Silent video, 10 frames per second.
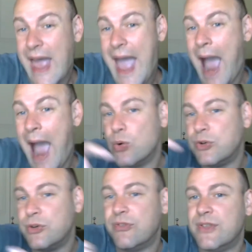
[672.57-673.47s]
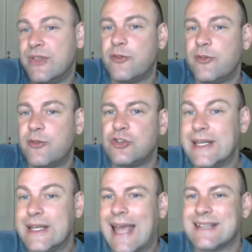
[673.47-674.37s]
out of the
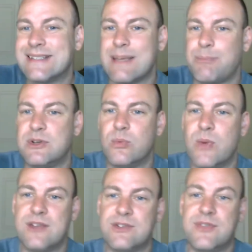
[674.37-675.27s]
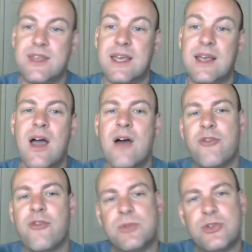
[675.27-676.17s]
officially accepted ways of thinking
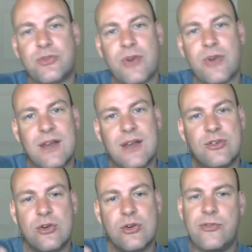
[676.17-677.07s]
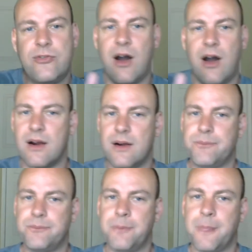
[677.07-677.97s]
from straying too far.
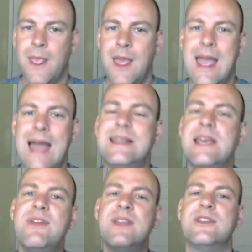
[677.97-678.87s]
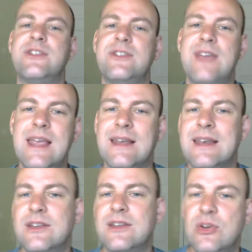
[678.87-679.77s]
And giving the state an
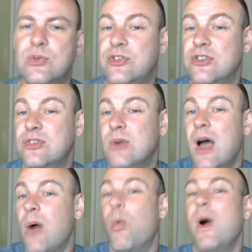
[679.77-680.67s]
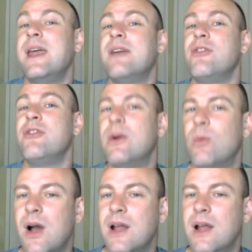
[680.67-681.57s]
excuse to do whatever it
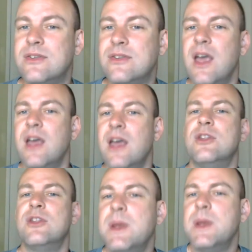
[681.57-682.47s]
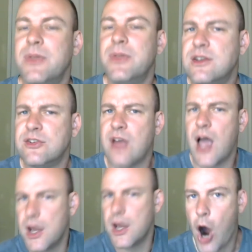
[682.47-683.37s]
wants to the people they
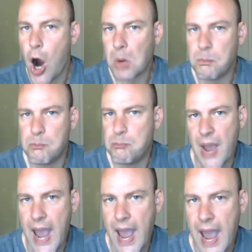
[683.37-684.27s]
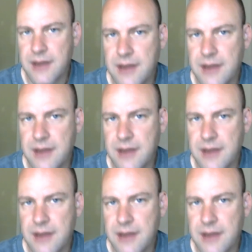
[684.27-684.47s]
decide are bad.